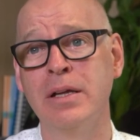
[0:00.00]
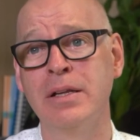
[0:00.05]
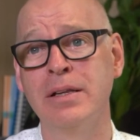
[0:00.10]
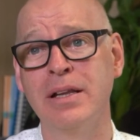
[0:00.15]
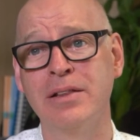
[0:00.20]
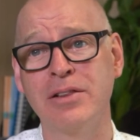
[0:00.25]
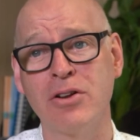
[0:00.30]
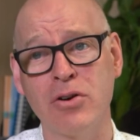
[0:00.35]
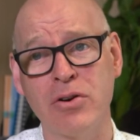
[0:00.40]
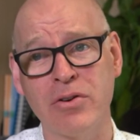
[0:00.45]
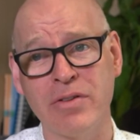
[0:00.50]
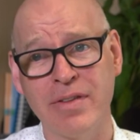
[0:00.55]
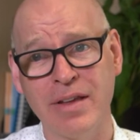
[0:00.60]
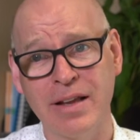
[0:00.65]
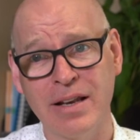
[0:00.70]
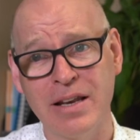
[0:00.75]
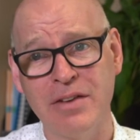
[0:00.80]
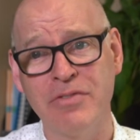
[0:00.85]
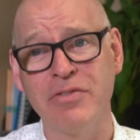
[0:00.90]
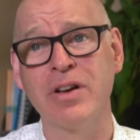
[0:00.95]
that there are
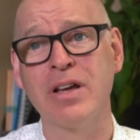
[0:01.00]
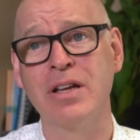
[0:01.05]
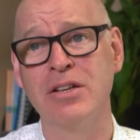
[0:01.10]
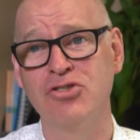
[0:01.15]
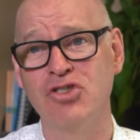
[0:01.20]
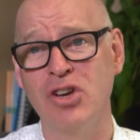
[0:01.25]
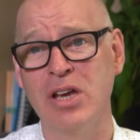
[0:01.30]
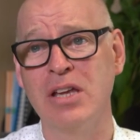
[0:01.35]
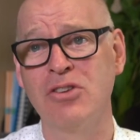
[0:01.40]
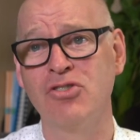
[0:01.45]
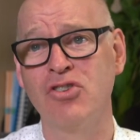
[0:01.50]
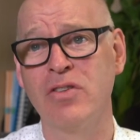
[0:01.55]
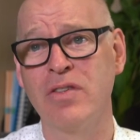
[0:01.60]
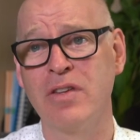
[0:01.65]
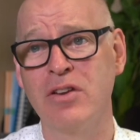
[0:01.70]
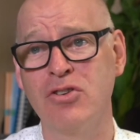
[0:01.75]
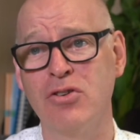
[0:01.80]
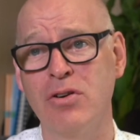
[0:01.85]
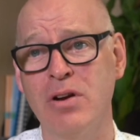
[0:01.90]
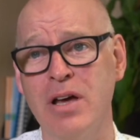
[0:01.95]
significant changes
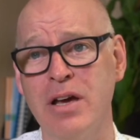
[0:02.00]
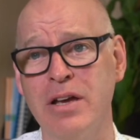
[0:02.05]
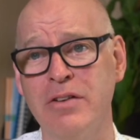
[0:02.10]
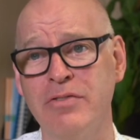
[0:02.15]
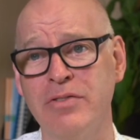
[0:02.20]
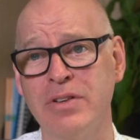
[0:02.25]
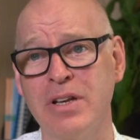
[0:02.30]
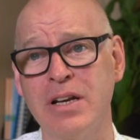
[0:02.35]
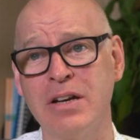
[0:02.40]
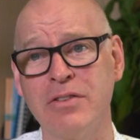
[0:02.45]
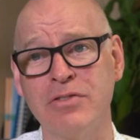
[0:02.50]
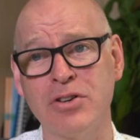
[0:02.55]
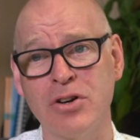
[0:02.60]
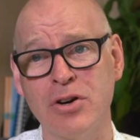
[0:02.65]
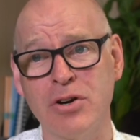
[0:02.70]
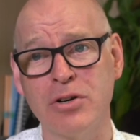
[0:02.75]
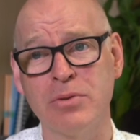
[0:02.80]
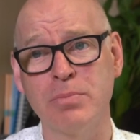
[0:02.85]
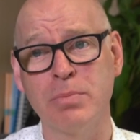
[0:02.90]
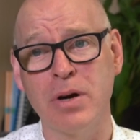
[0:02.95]
in your life that have
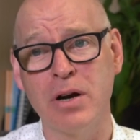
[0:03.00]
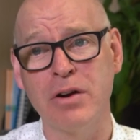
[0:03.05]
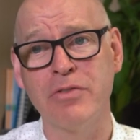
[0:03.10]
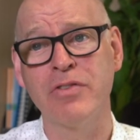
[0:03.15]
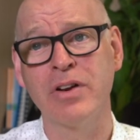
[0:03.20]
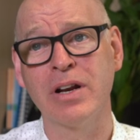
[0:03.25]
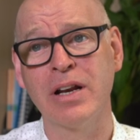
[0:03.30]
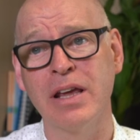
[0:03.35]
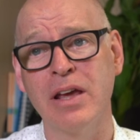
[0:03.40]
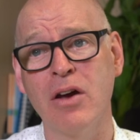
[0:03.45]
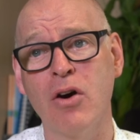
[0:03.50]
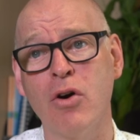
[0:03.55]
turned perfectly